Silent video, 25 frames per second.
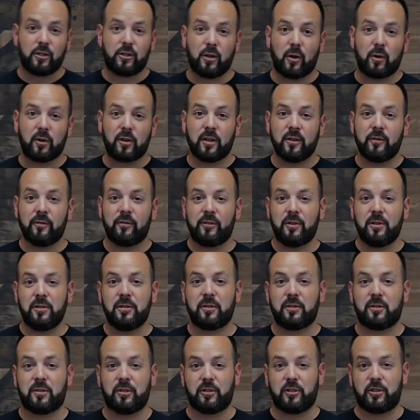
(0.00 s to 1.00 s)
Don't
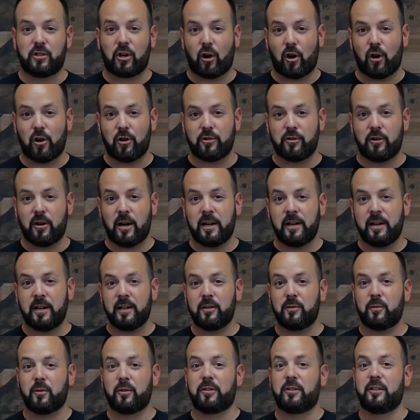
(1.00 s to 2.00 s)
confuse the charge
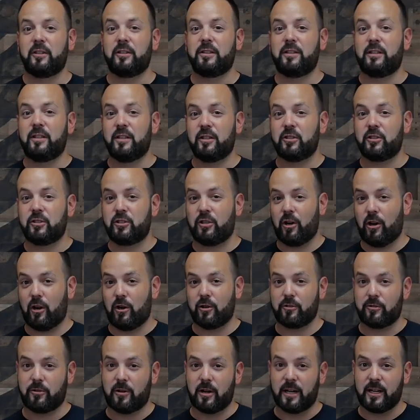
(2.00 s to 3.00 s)
rating with the
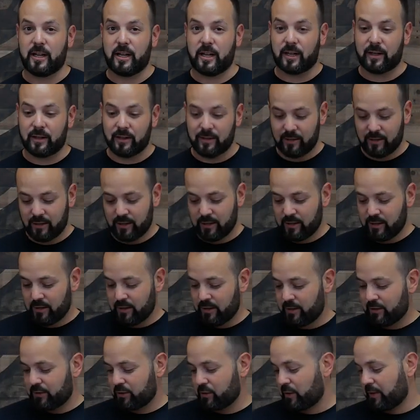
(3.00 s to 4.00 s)
discharge rating.
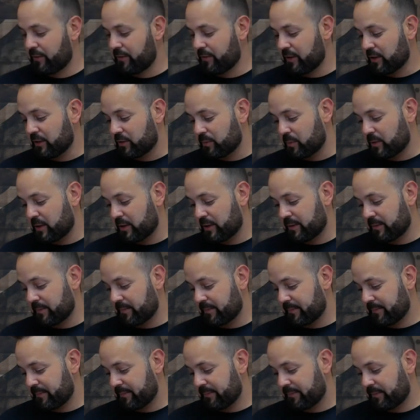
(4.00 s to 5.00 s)
So on this
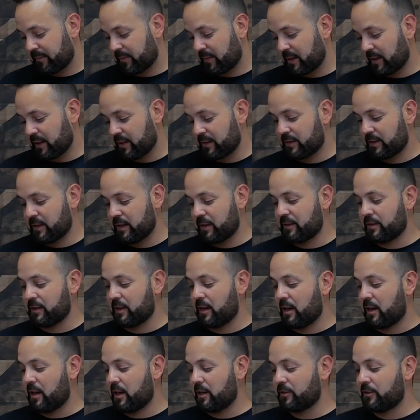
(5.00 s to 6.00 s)
one, it says
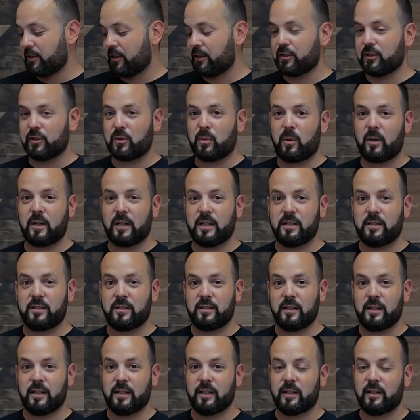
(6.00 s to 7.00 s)

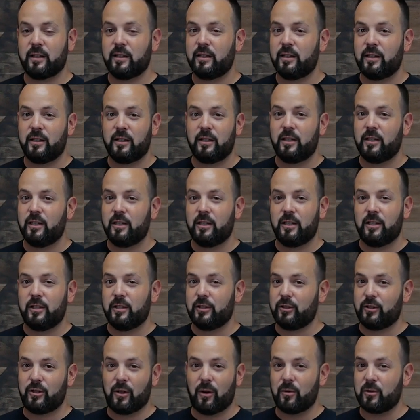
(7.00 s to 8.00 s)
120C.
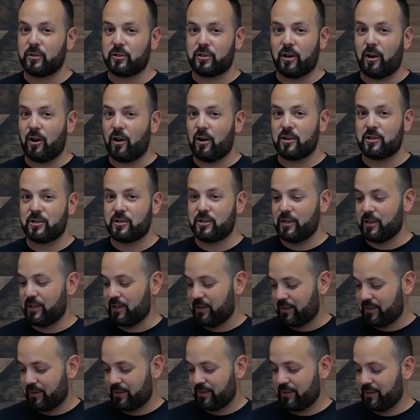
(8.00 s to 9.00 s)
Don't charge
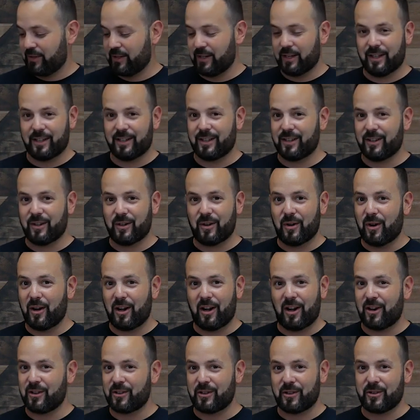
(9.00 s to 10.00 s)
this at
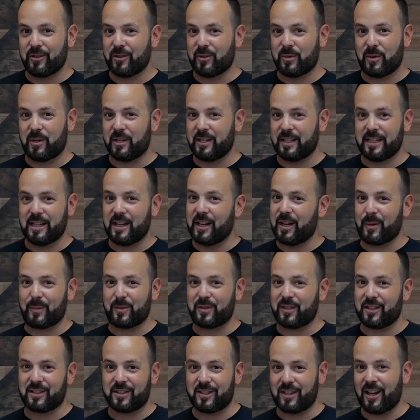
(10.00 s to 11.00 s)
120
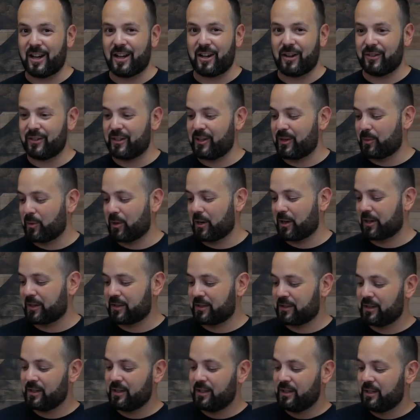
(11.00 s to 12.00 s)
amps. That's not how that
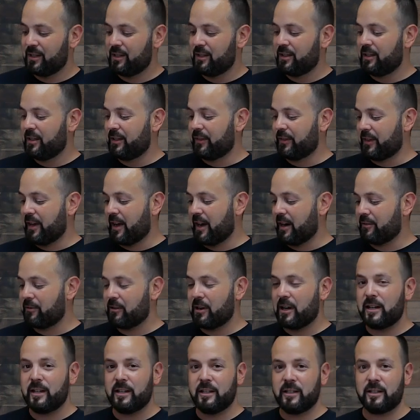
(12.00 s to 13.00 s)
works. That
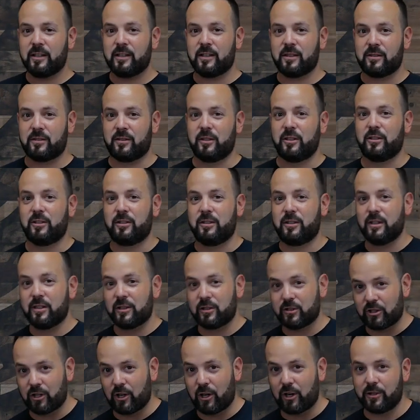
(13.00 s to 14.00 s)
rating is the
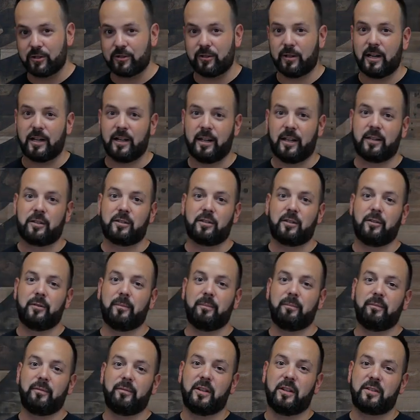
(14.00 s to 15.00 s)
discharge rating,
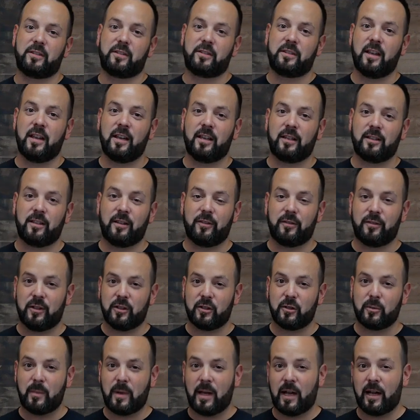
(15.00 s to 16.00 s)
so it's saying that
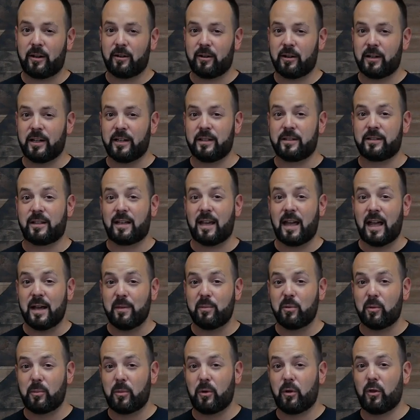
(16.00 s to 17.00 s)
this battery is
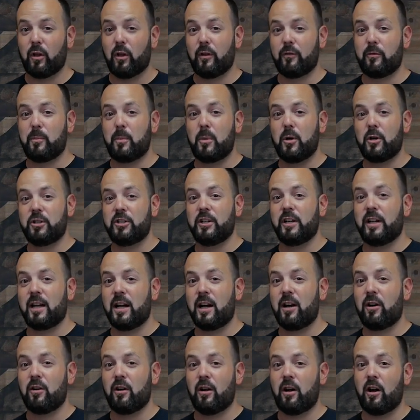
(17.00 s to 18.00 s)
capable of pushing
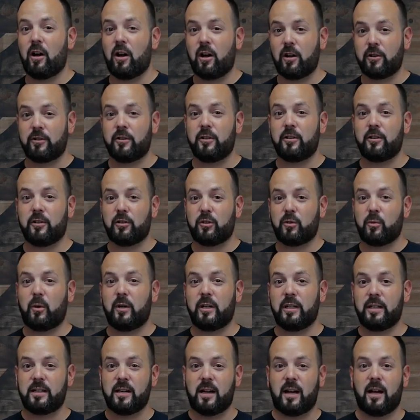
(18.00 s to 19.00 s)
out
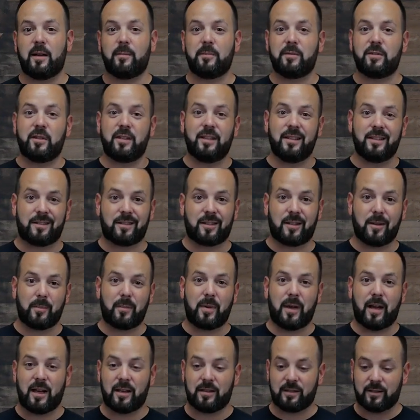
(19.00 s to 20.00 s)
120 times its
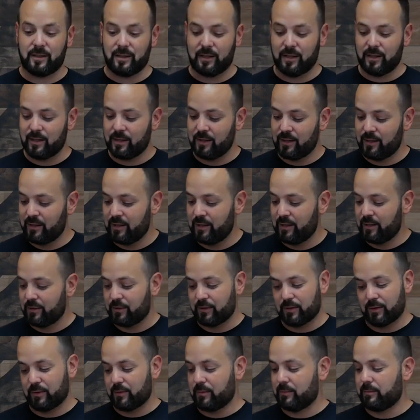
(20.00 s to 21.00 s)
capacity.
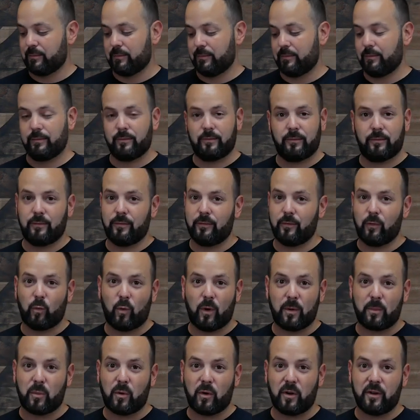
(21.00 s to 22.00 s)
So
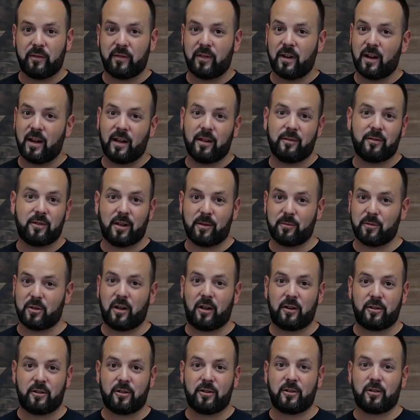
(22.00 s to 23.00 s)
1.5 times
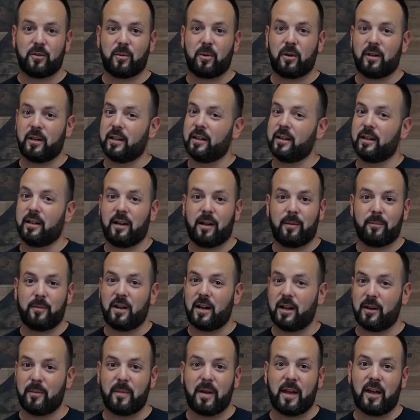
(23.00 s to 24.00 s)
120. I'm
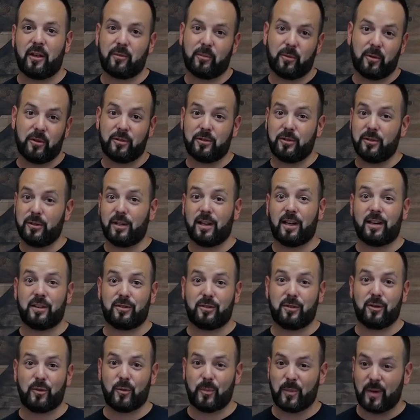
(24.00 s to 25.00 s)
not a math whiz, you
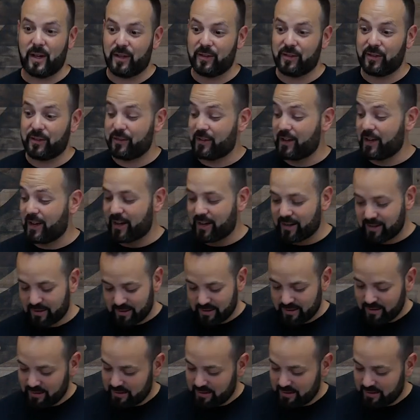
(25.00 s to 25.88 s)
guys do the math on that.